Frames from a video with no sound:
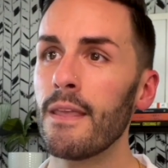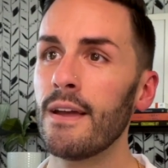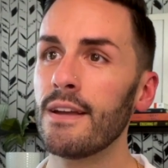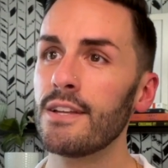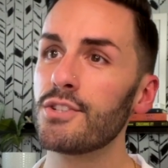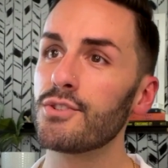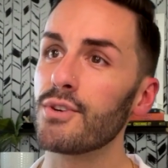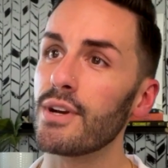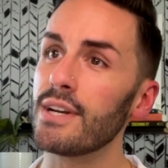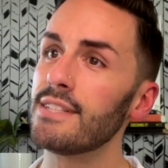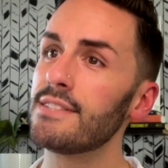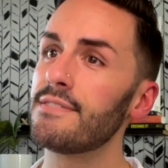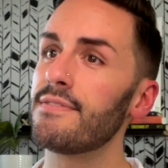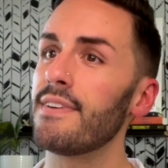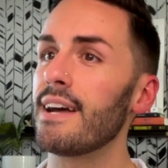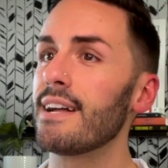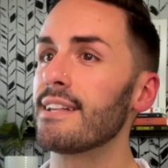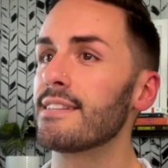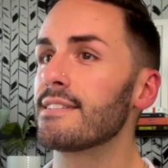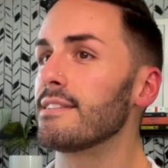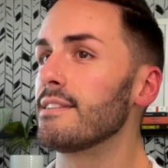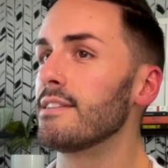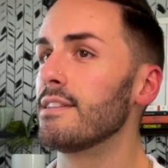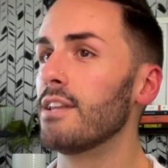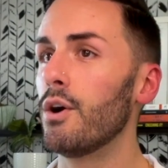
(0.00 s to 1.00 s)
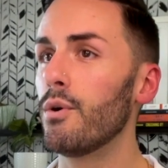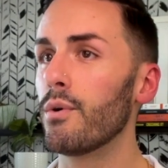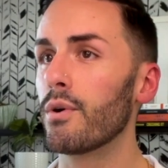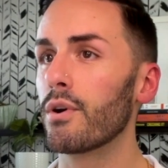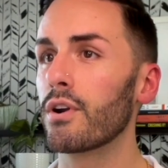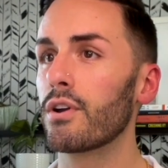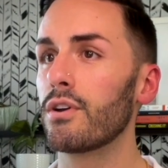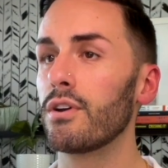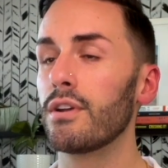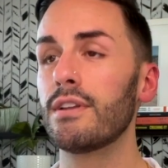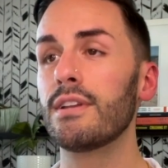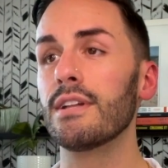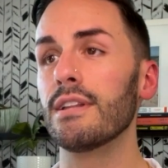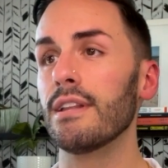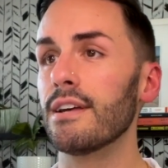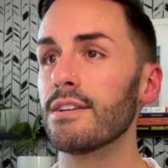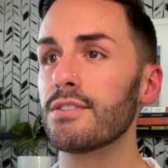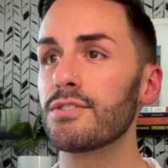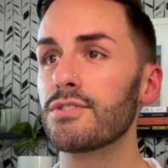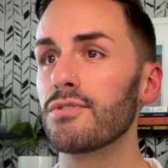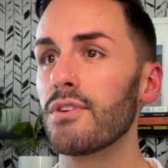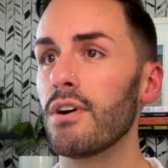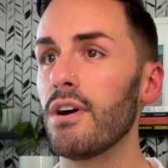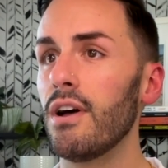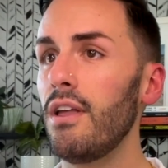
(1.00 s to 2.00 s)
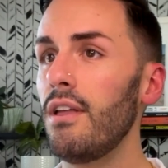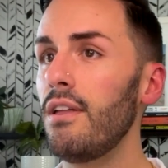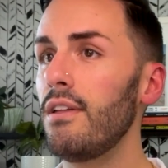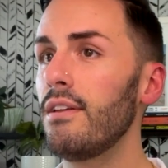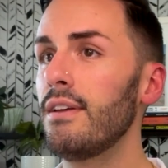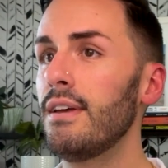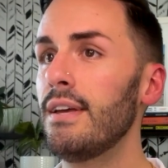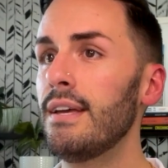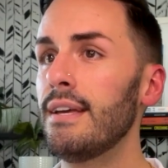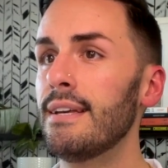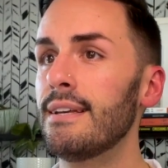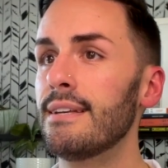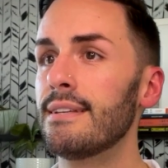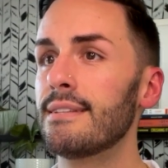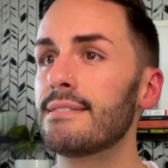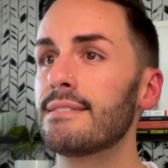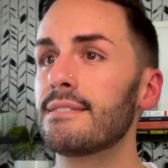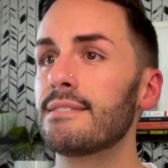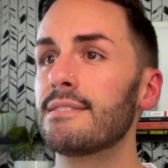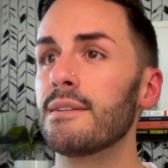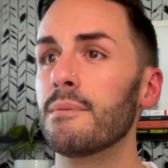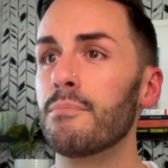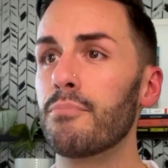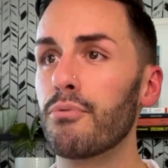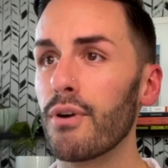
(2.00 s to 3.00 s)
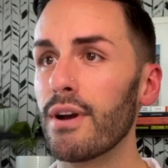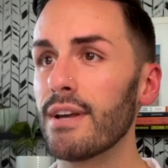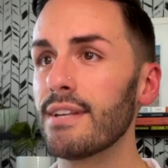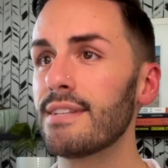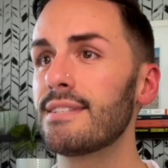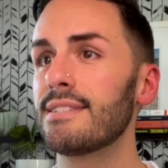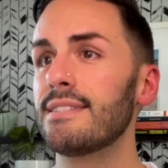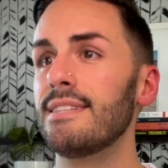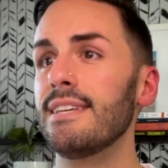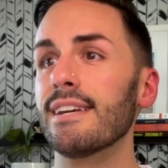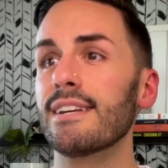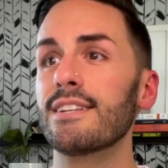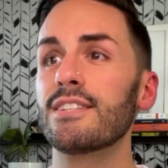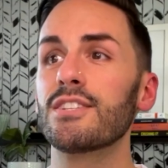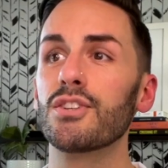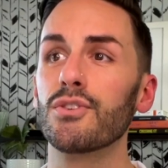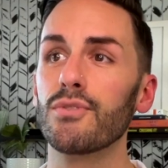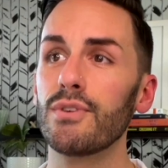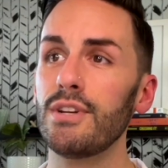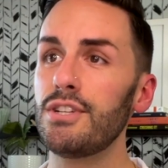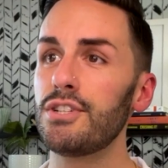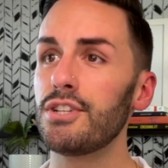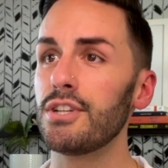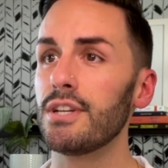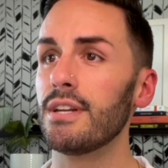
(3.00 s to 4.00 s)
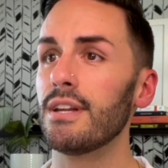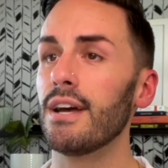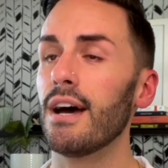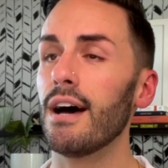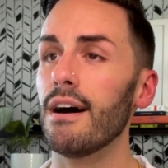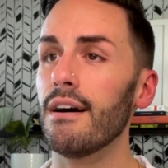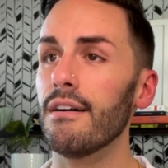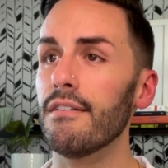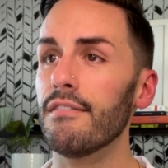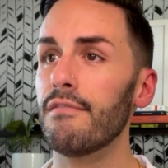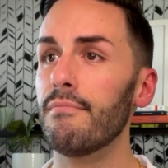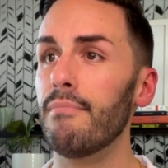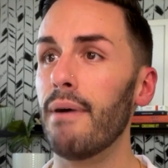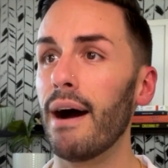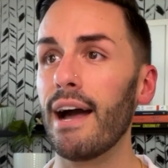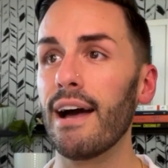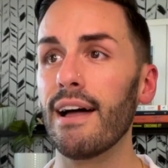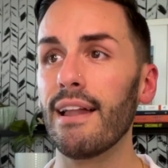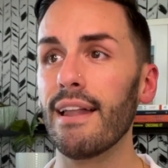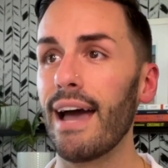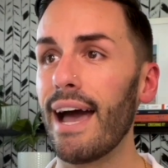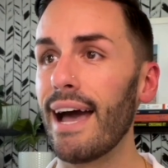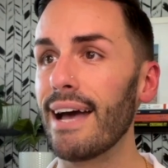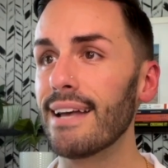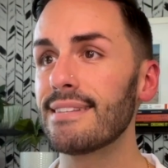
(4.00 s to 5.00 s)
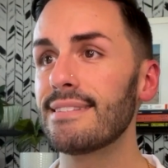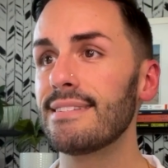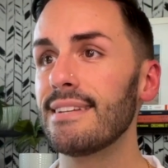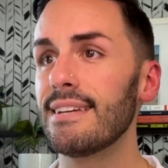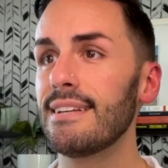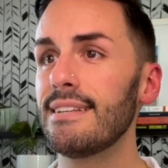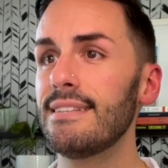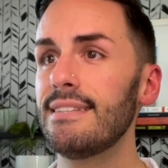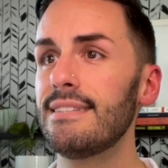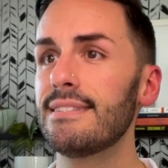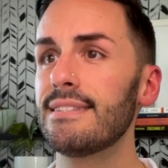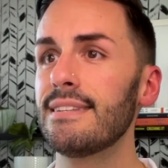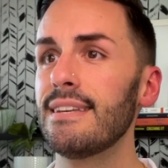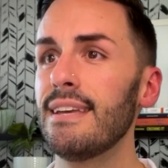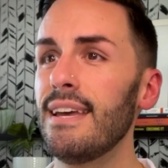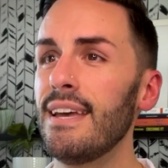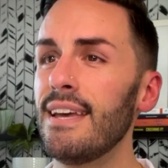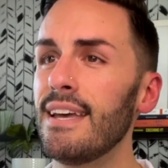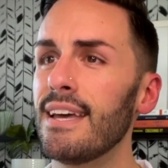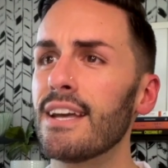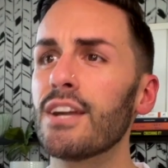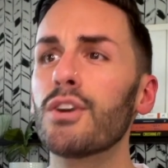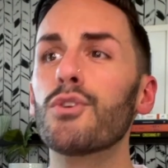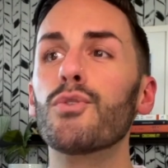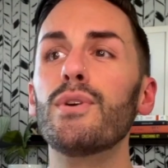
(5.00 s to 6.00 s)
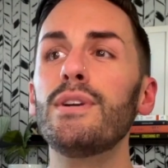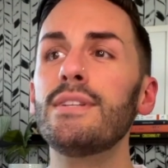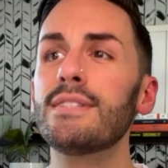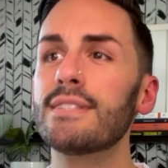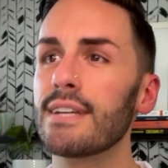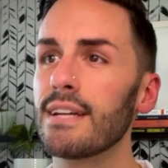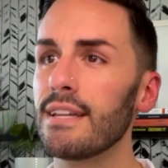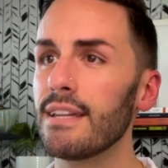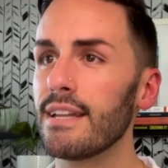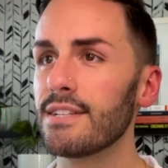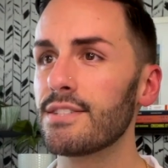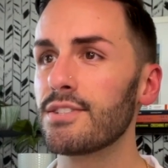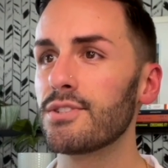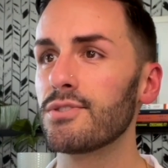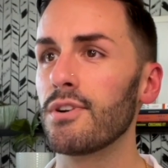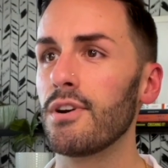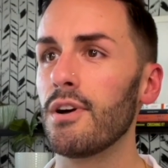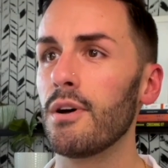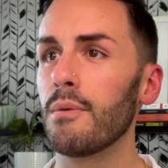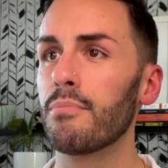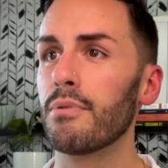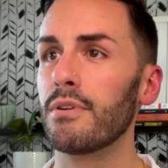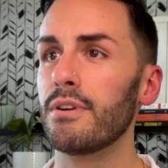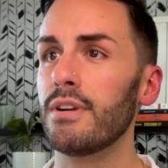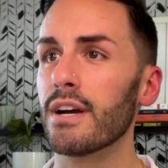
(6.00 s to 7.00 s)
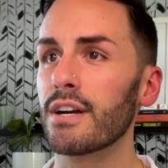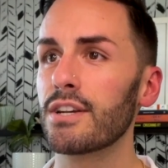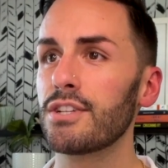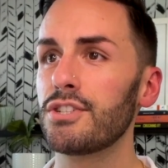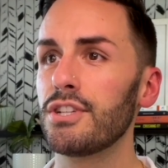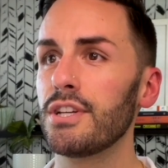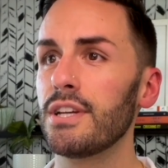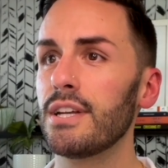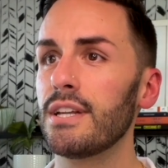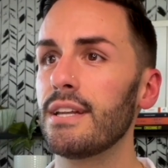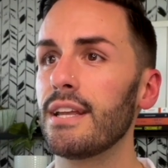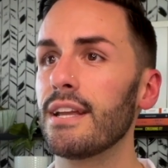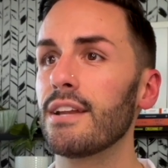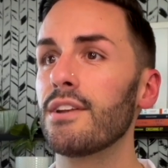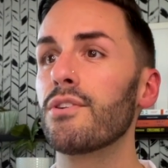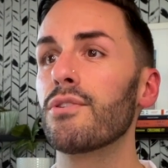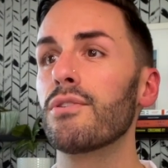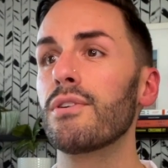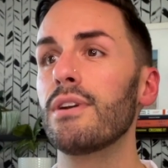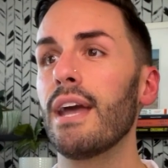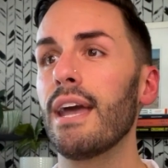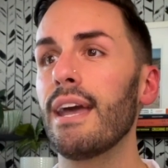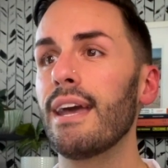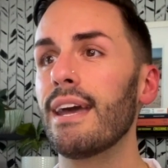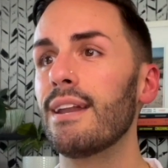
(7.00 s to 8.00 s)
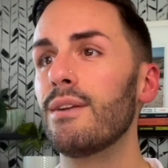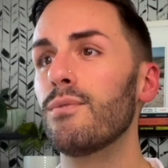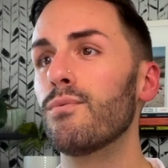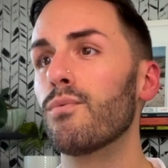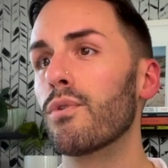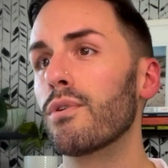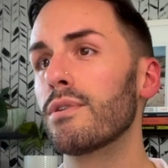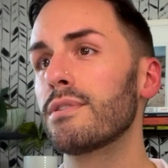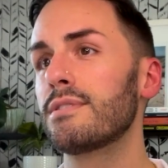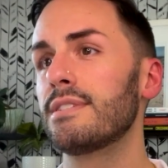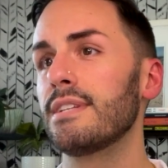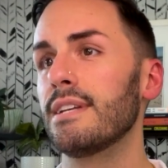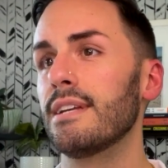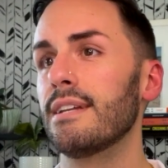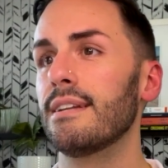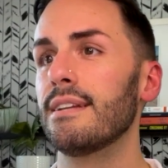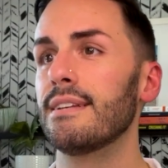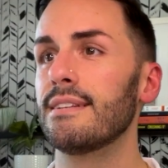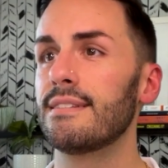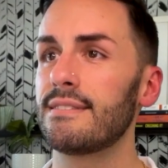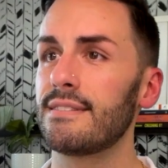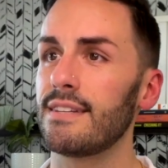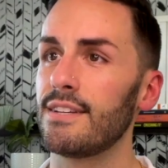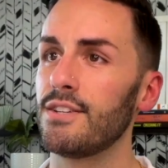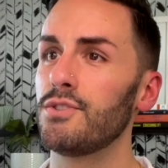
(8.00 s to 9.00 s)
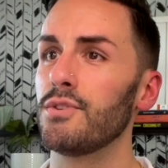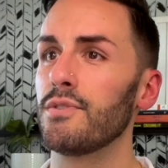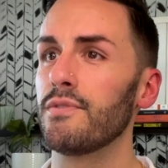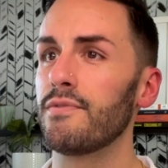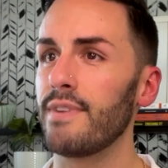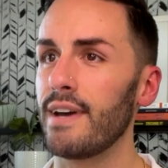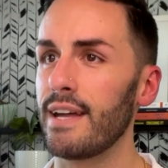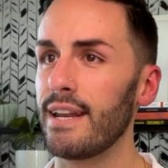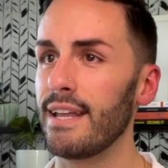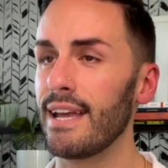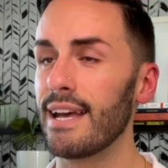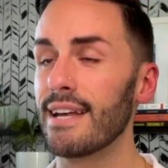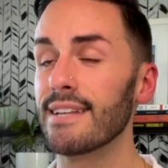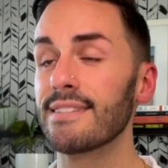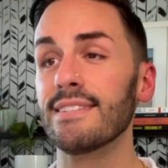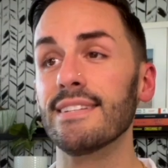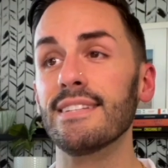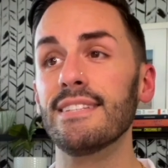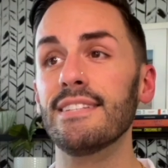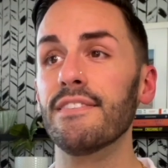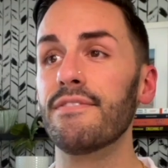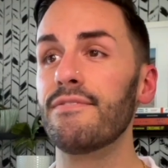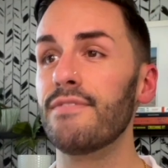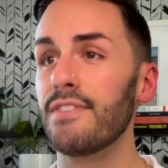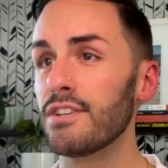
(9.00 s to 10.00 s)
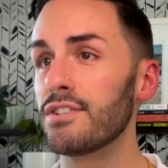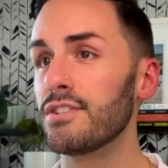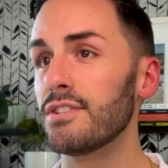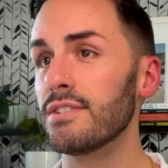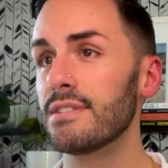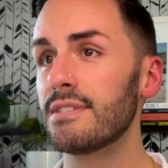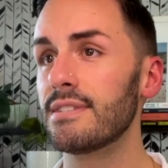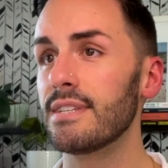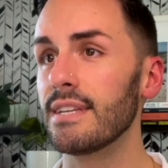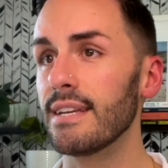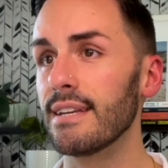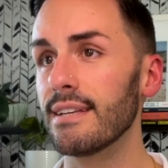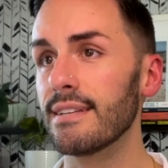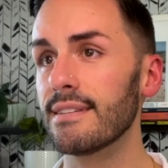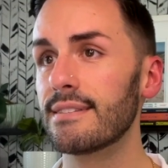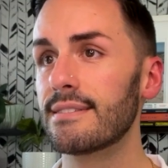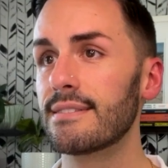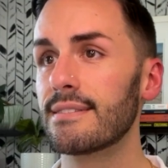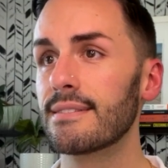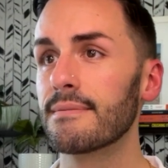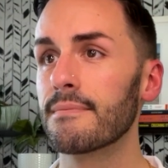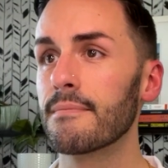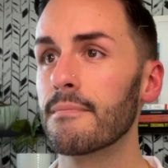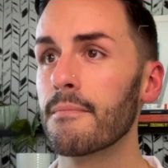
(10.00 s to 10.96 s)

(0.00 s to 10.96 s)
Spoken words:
Trans fats lower good cholesterol, suppress the excretion of bile acids, increase cholesterol production, and create and worsen essential fatty acid deficiencies.